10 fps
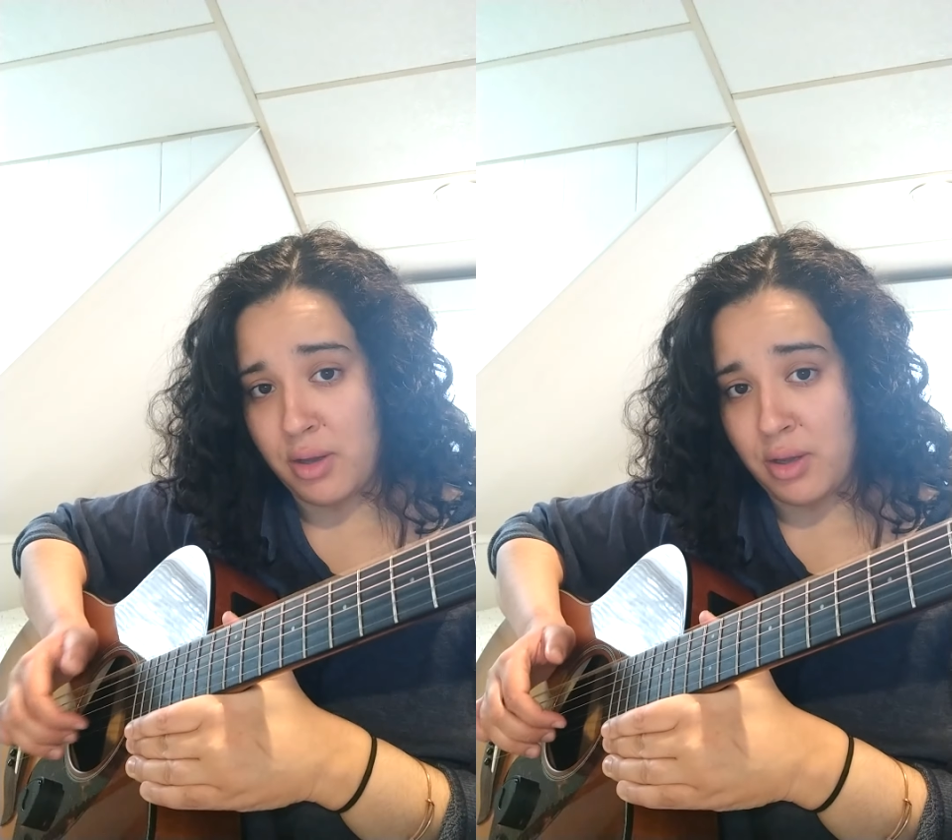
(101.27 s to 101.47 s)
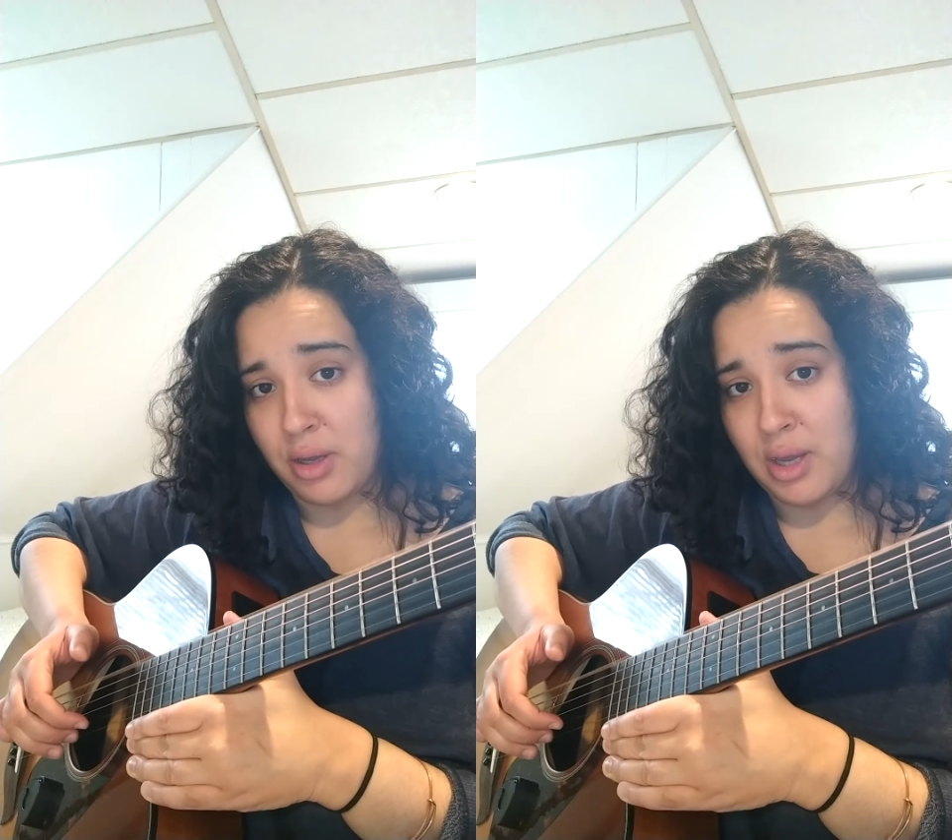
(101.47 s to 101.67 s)

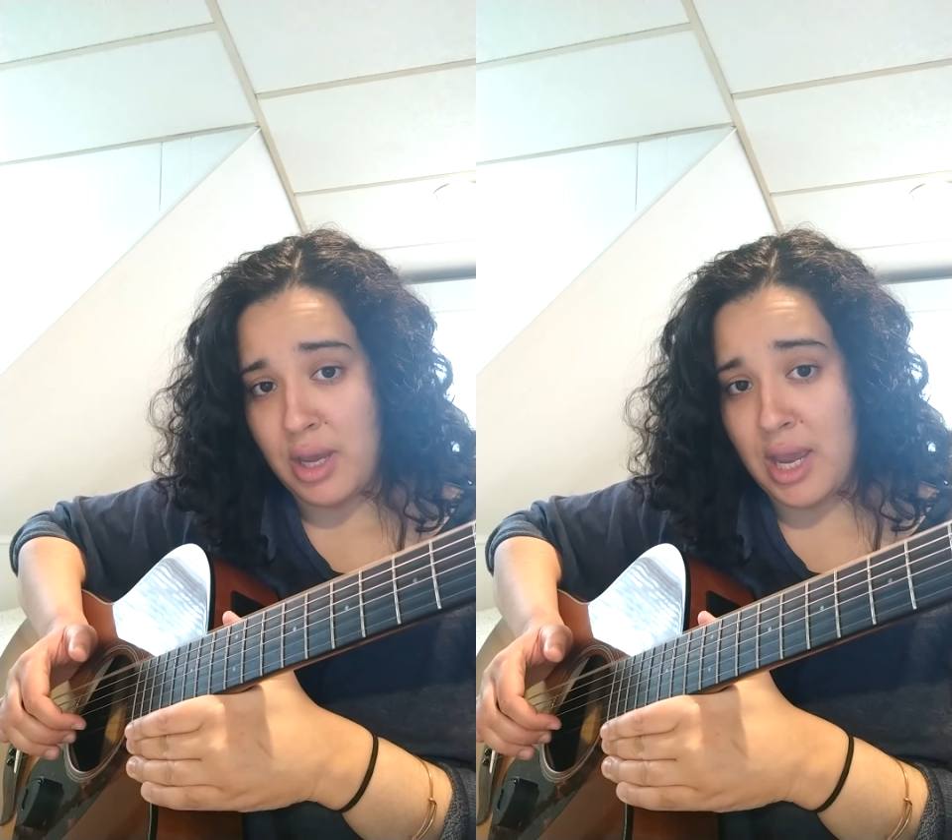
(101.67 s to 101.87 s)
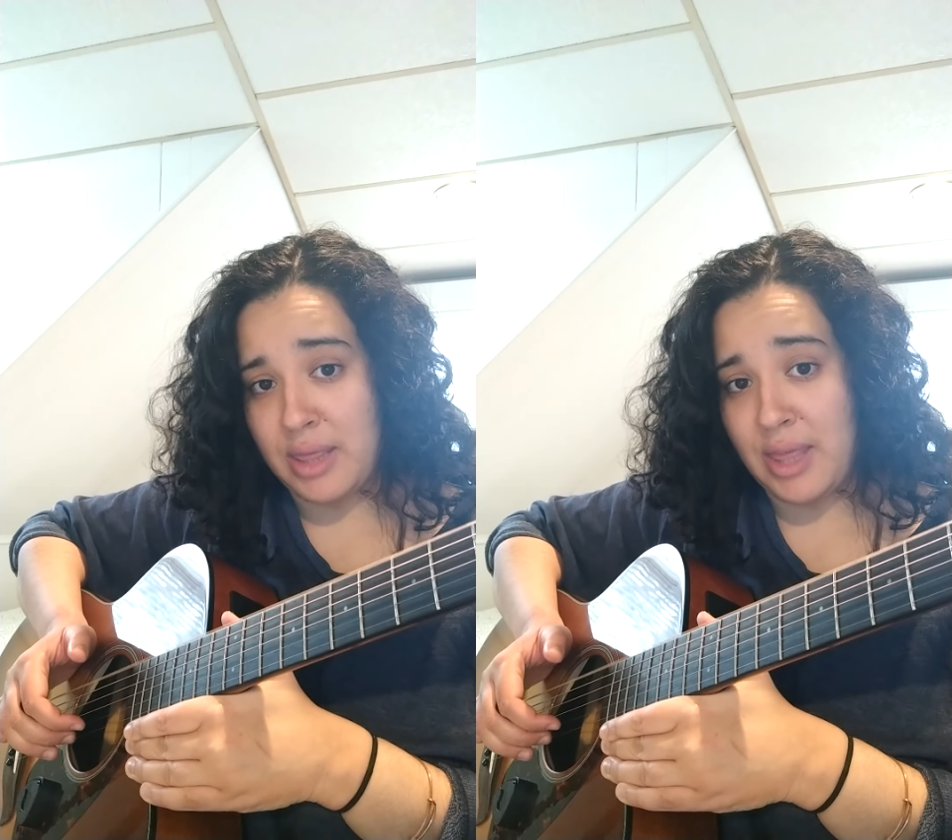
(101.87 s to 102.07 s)

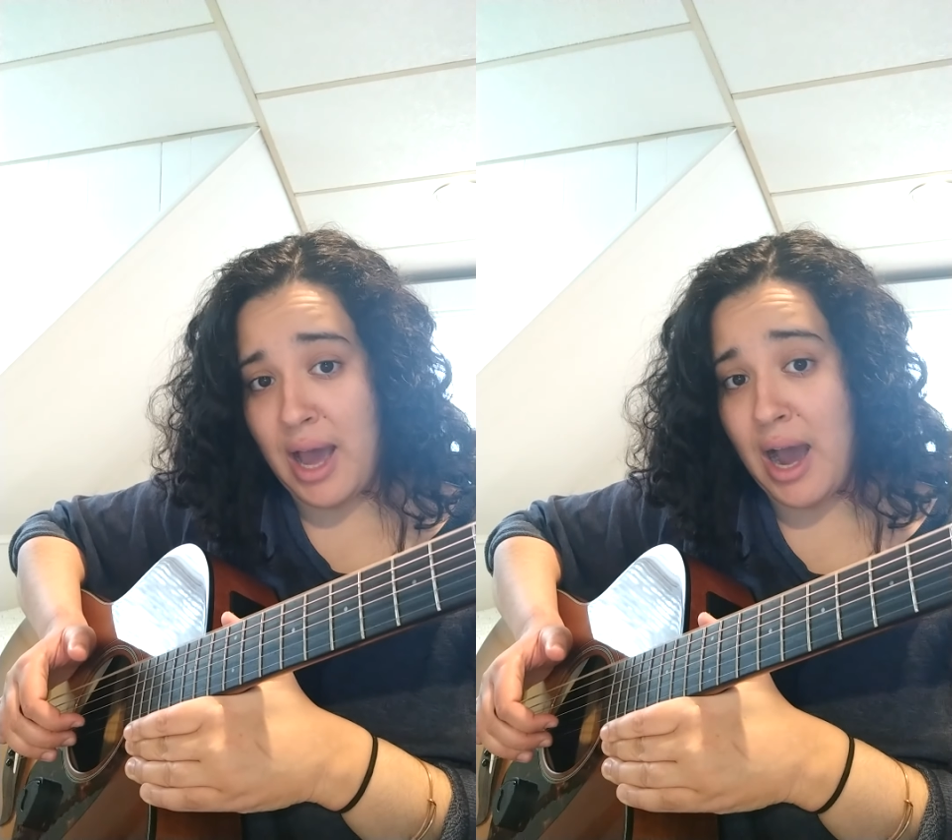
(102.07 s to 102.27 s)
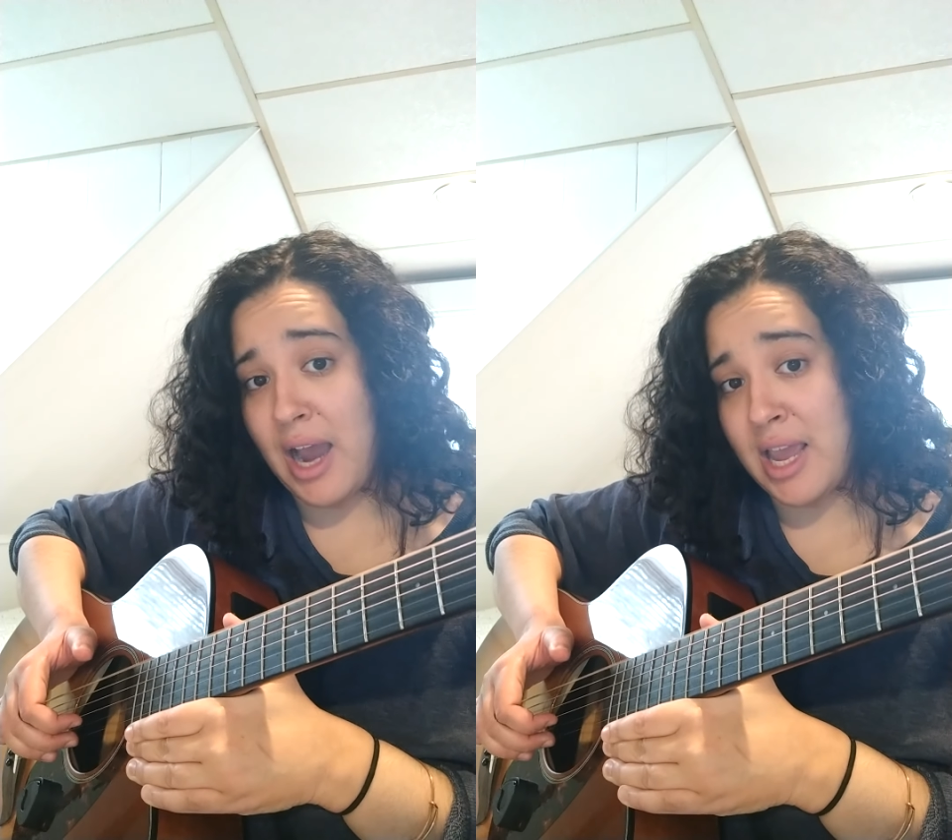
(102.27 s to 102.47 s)
and the
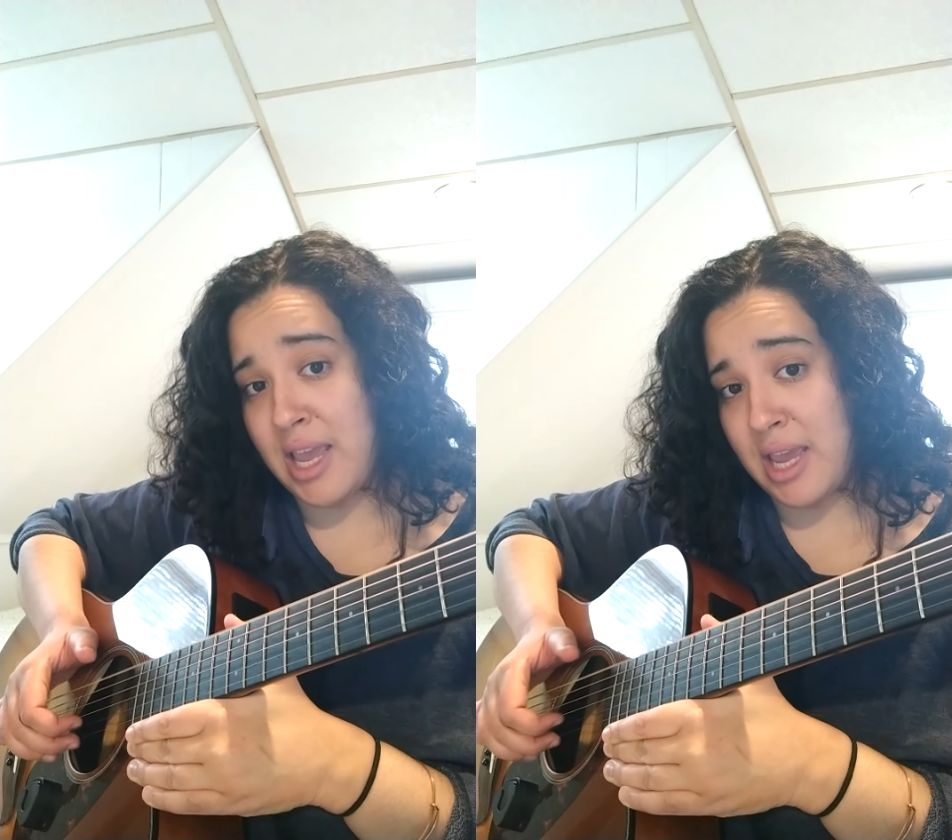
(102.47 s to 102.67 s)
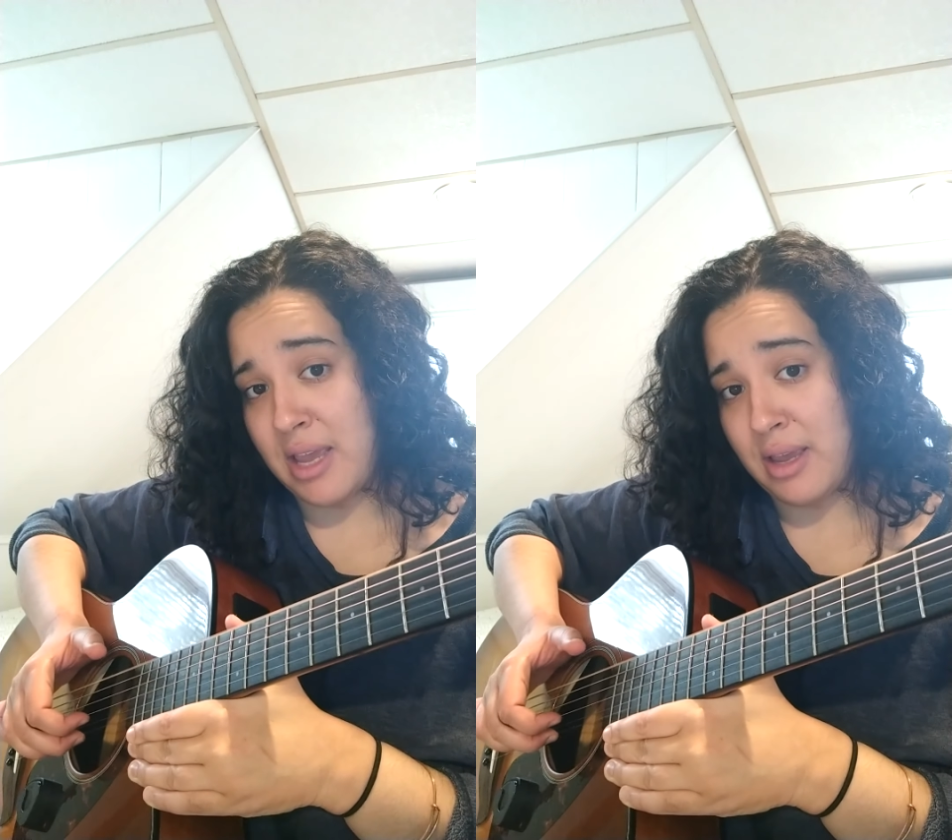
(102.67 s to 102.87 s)
high
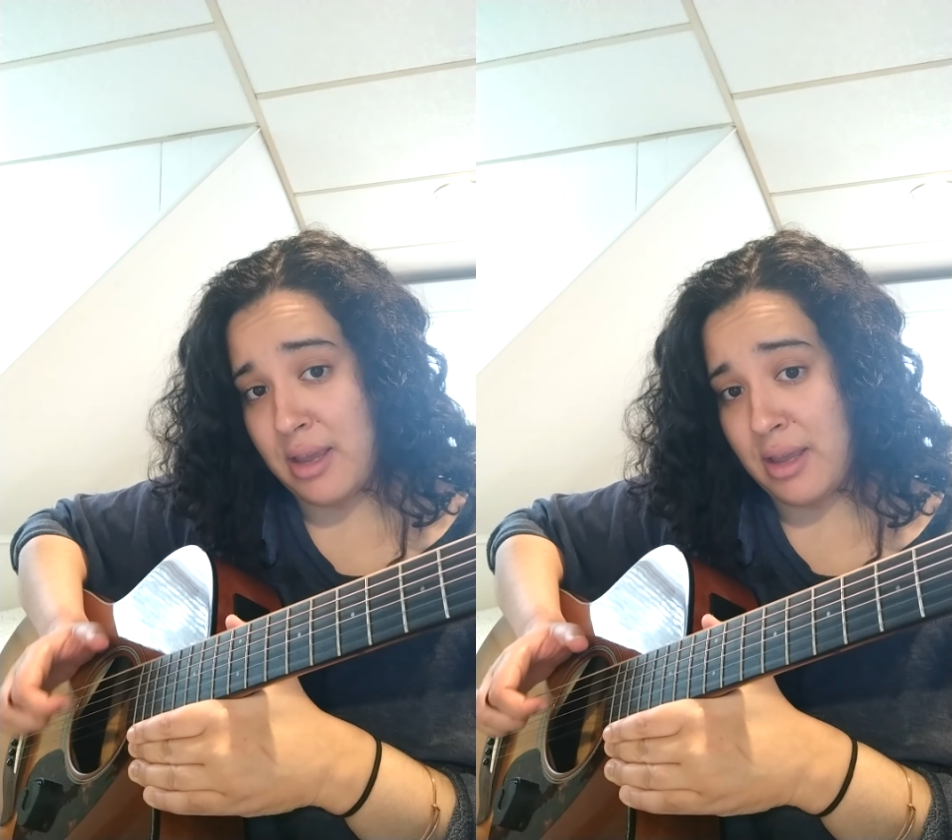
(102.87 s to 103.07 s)
E.